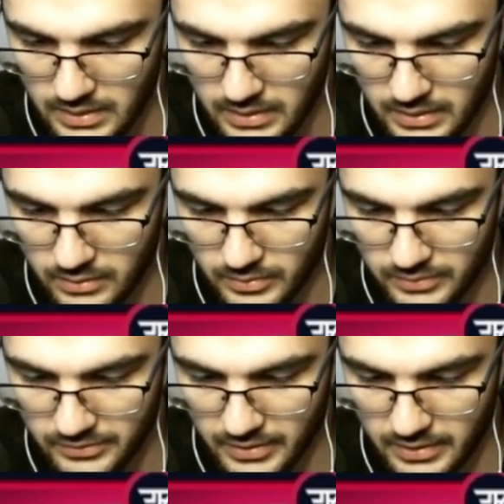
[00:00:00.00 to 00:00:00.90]
He
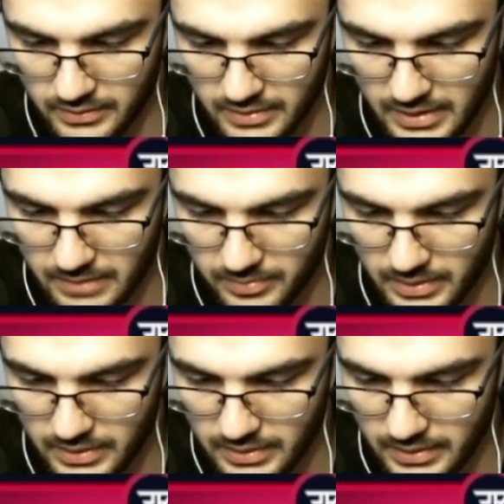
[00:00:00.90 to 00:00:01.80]
was on top
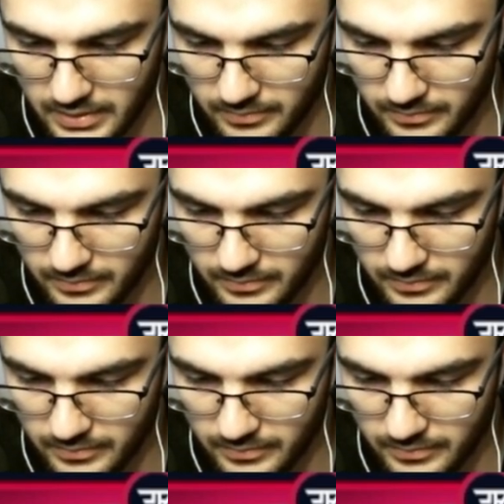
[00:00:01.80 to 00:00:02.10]
probably, yep.